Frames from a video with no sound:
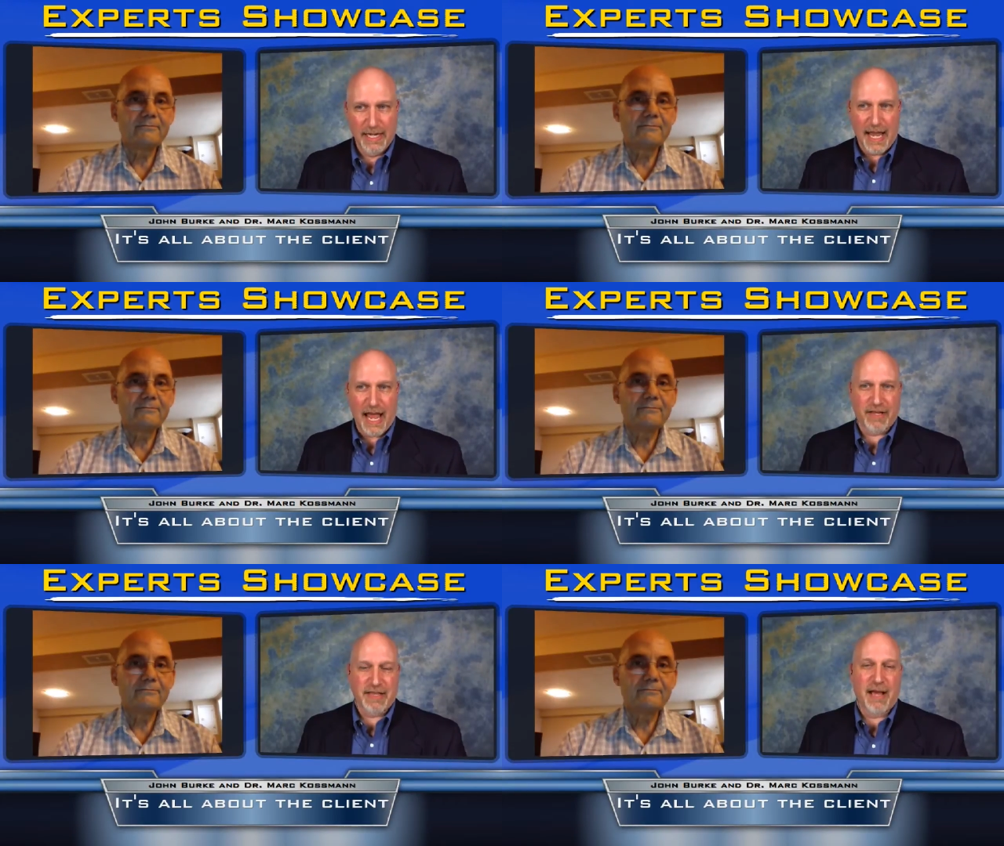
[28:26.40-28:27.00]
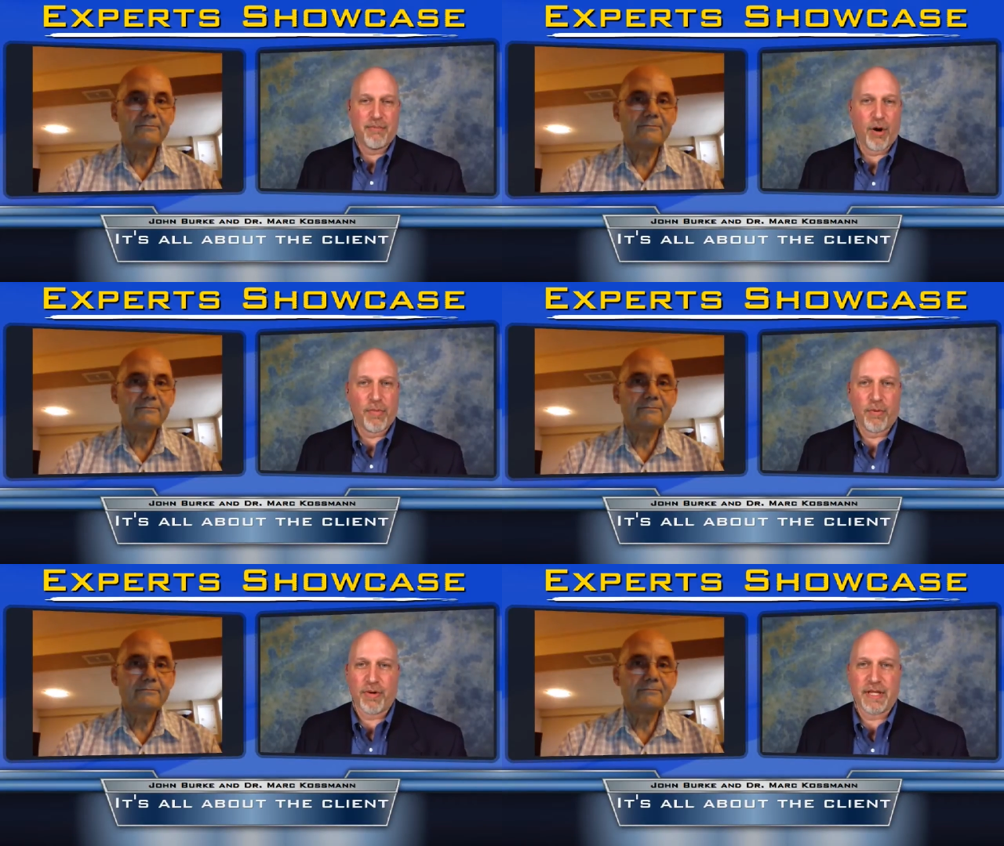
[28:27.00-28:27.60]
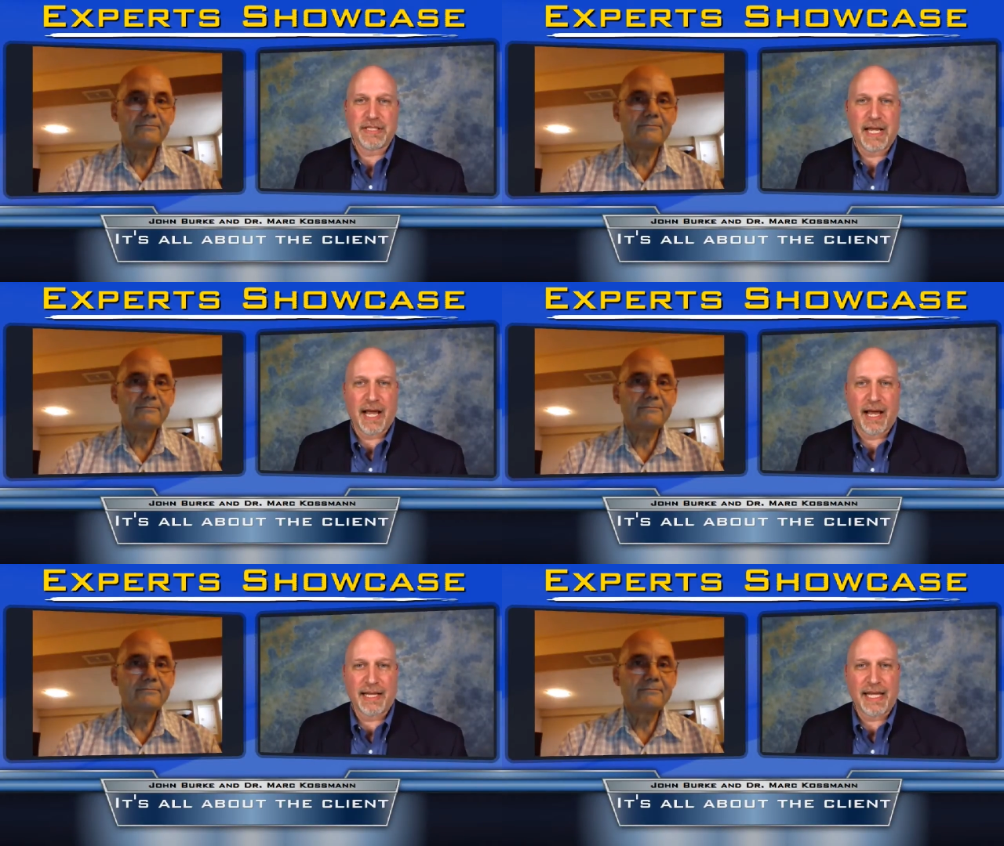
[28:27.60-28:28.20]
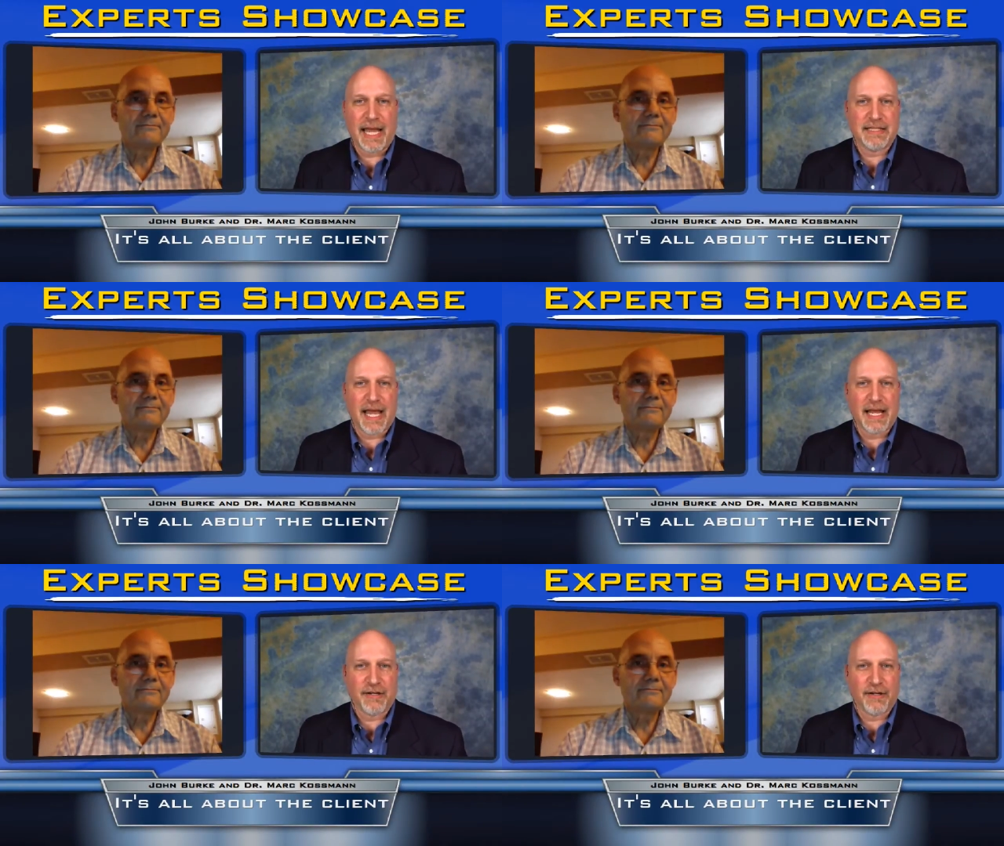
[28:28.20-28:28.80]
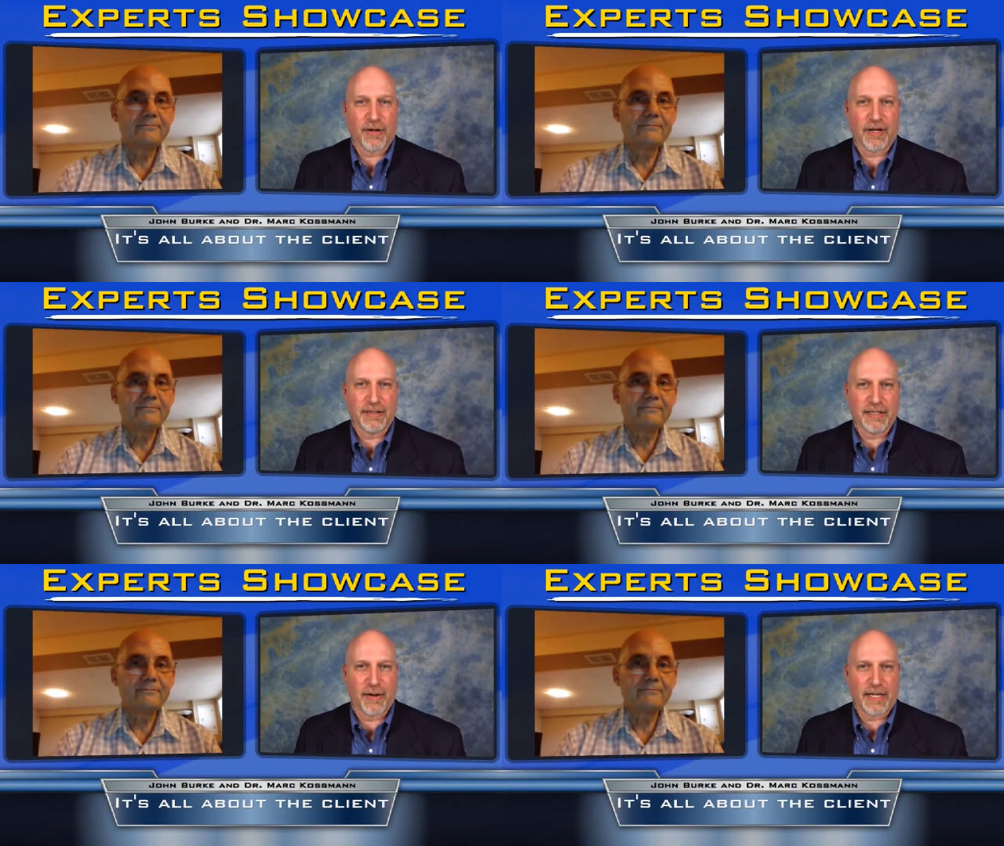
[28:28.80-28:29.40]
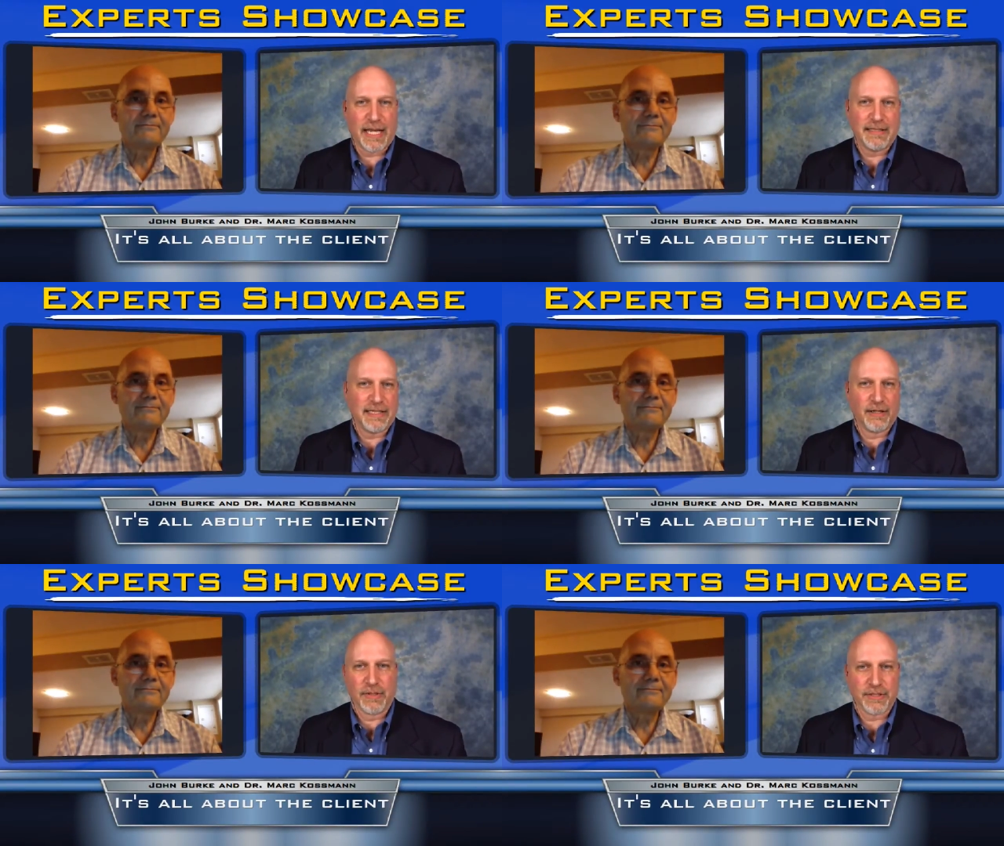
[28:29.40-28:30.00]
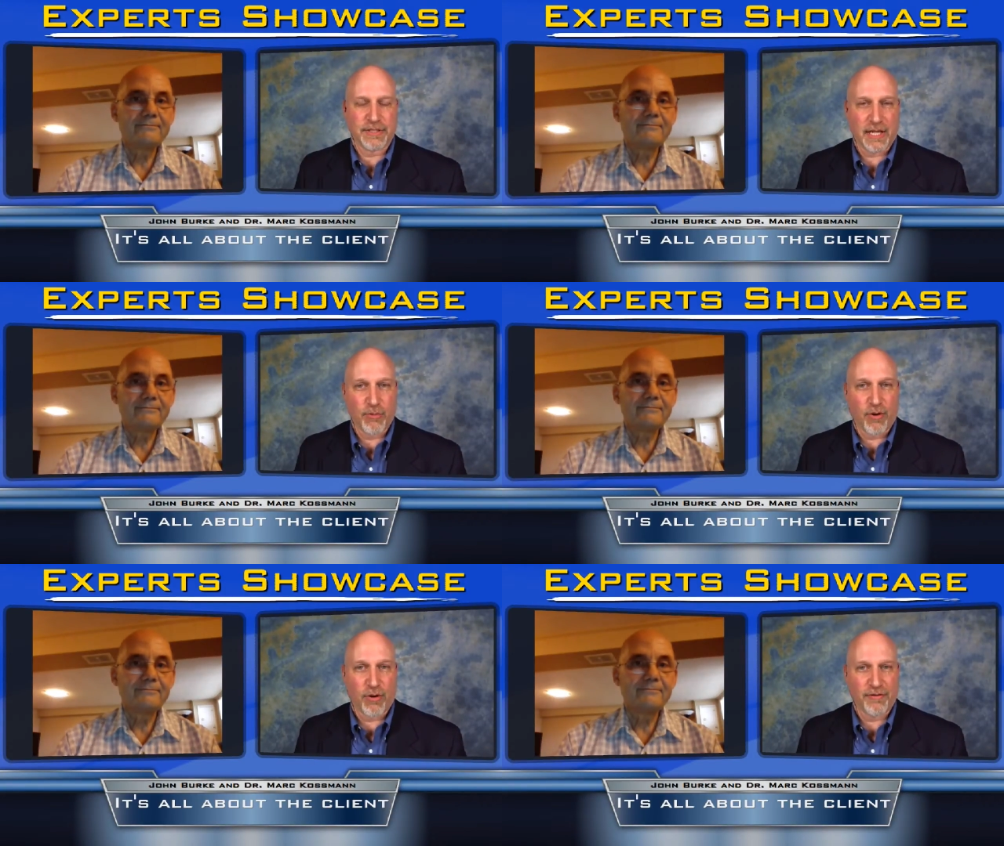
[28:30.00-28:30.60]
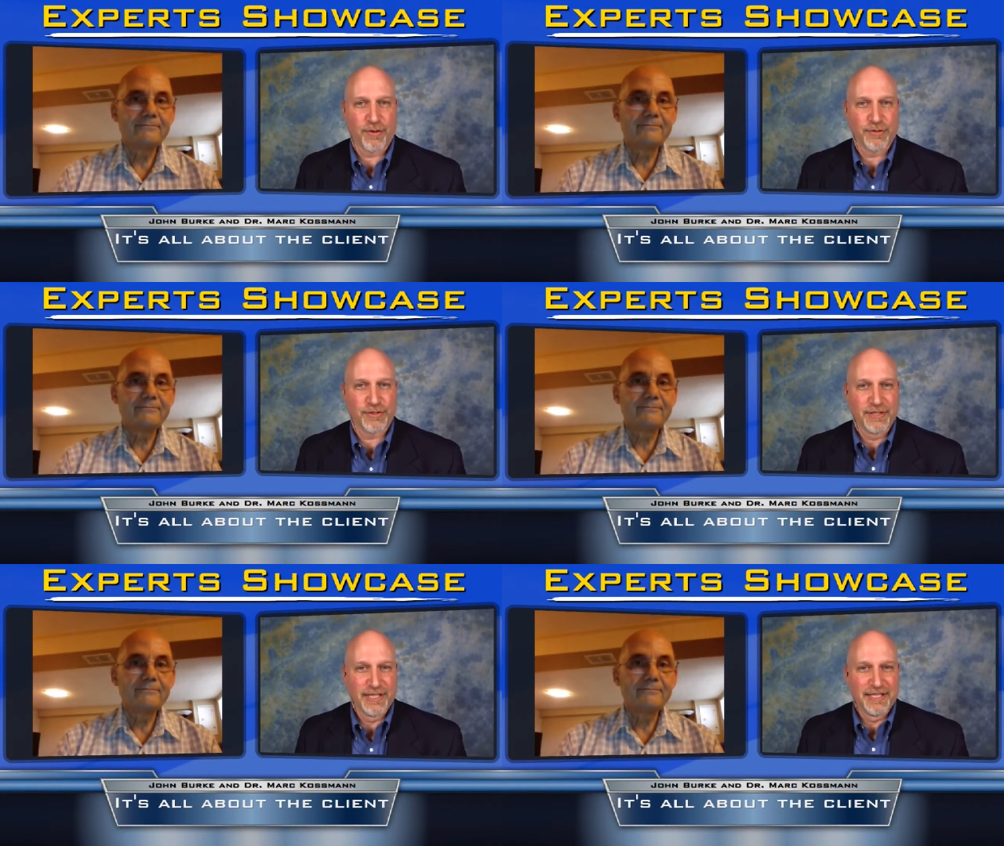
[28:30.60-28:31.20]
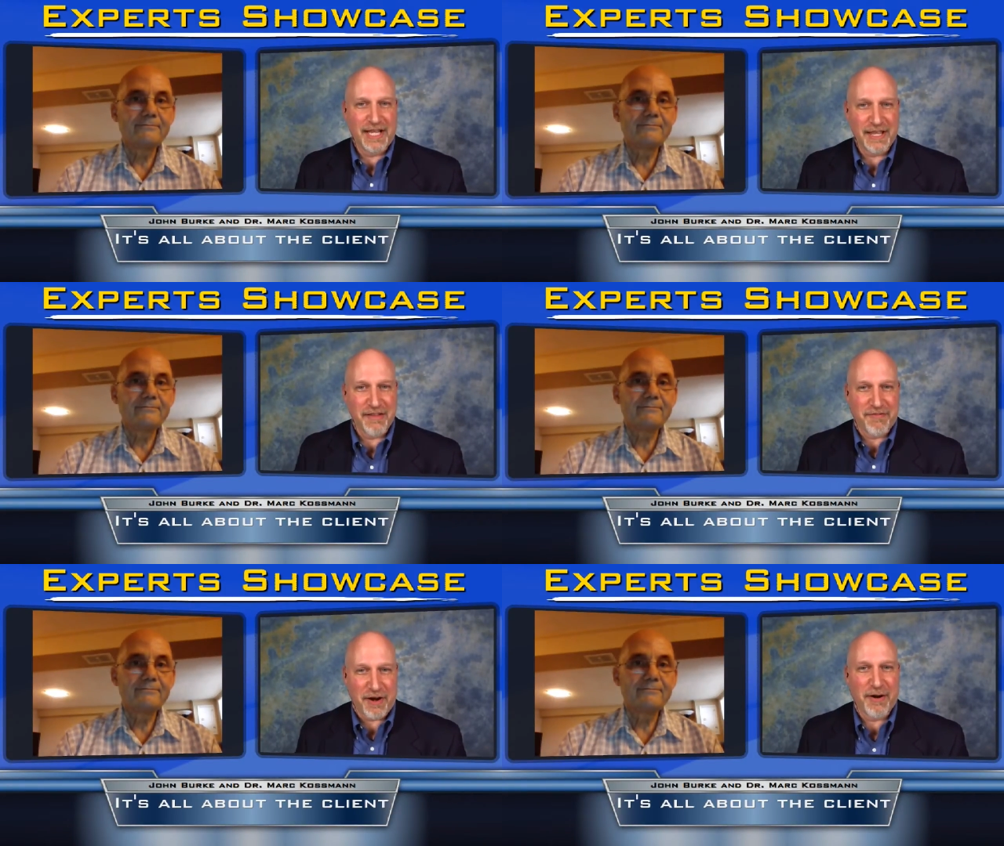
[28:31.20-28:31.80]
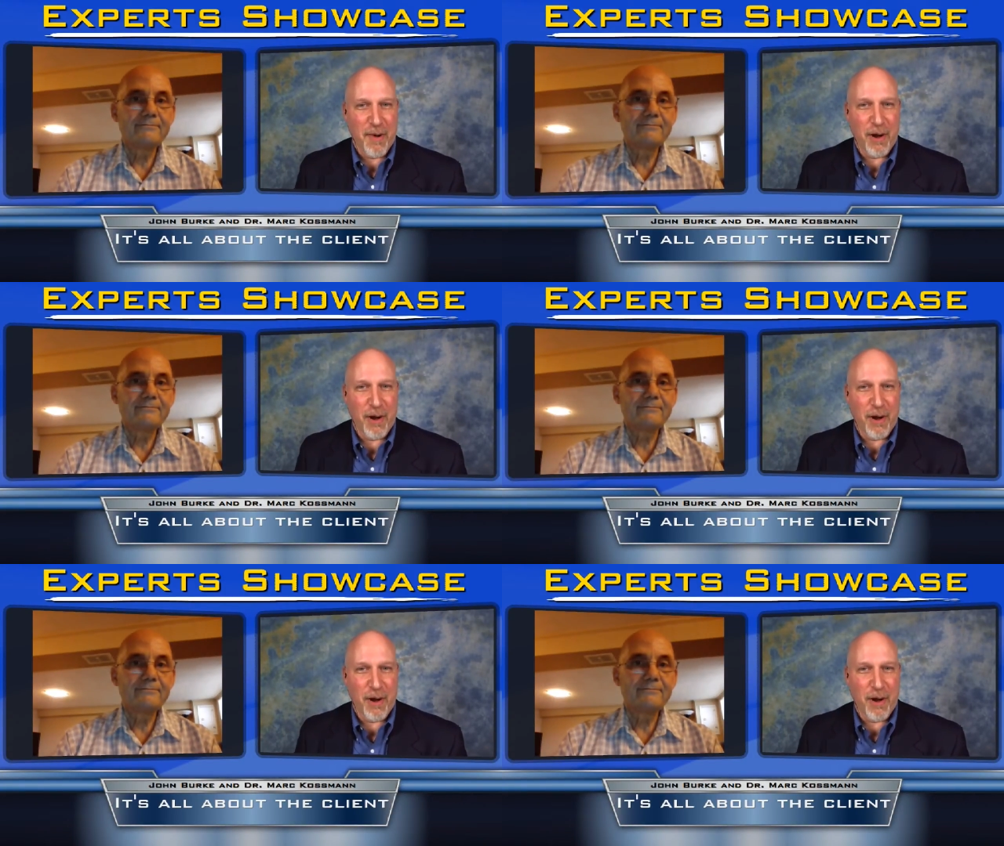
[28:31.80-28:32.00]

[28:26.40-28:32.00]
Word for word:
Speaker 1: having that moment where they say, "I, I can't take it," or I, you know, "I can't deal with this anymore." And of course, in the very